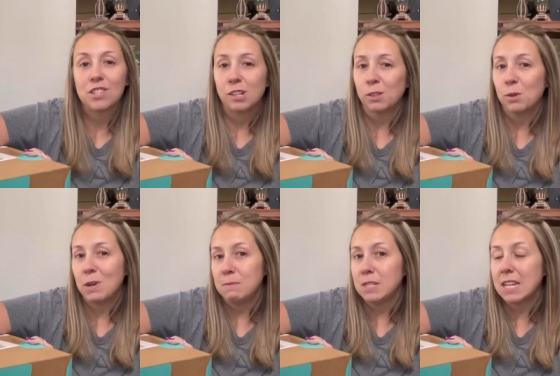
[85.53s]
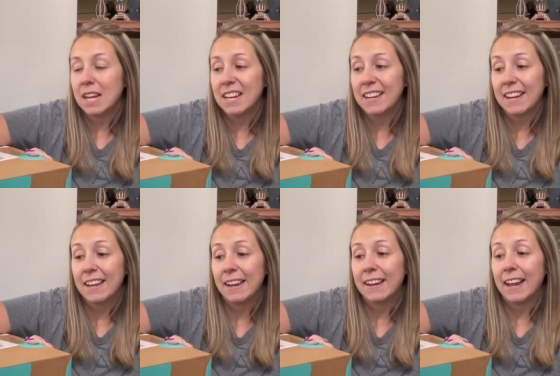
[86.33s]
stock the website
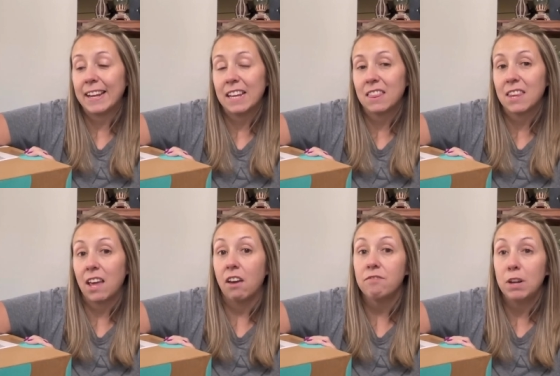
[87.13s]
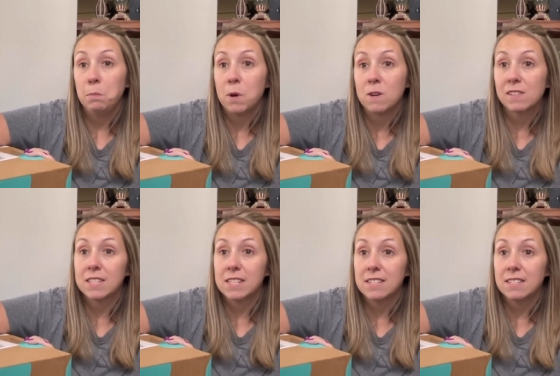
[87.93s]
and I get the fun
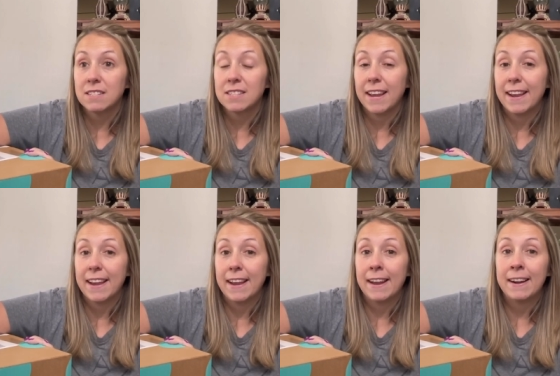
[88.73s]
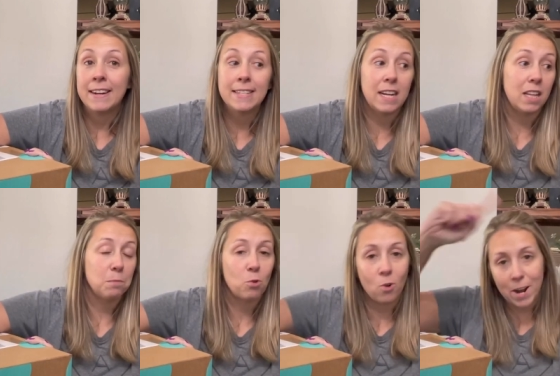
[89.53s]
boxes and I tell them
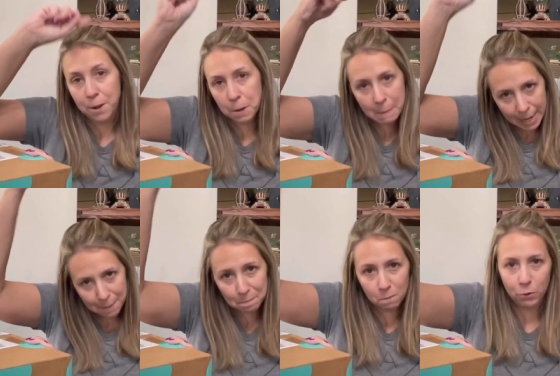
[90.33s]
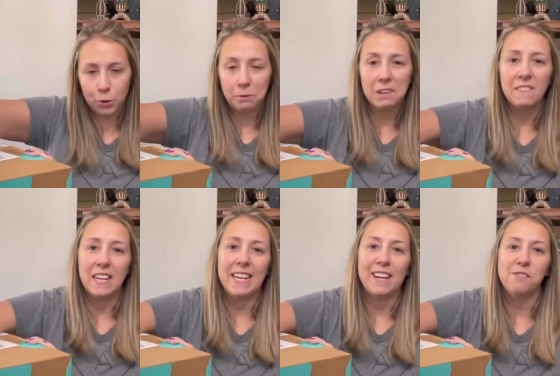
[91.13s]
round them up. We're doing a
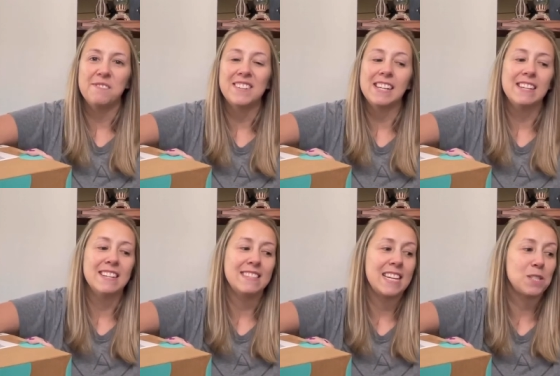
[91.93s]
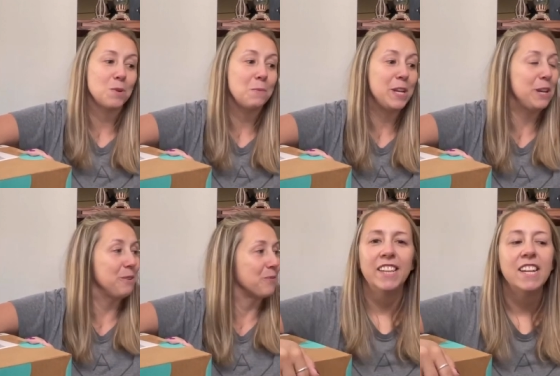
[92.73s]
video and that's what we do.
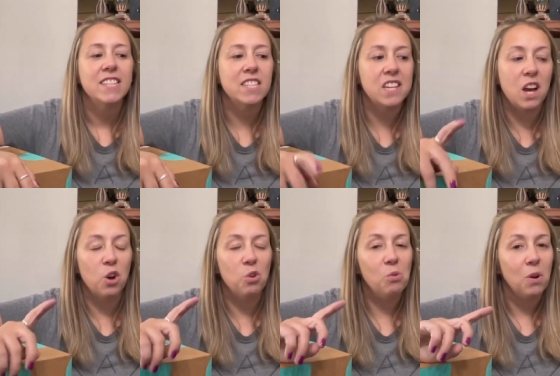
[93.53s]
So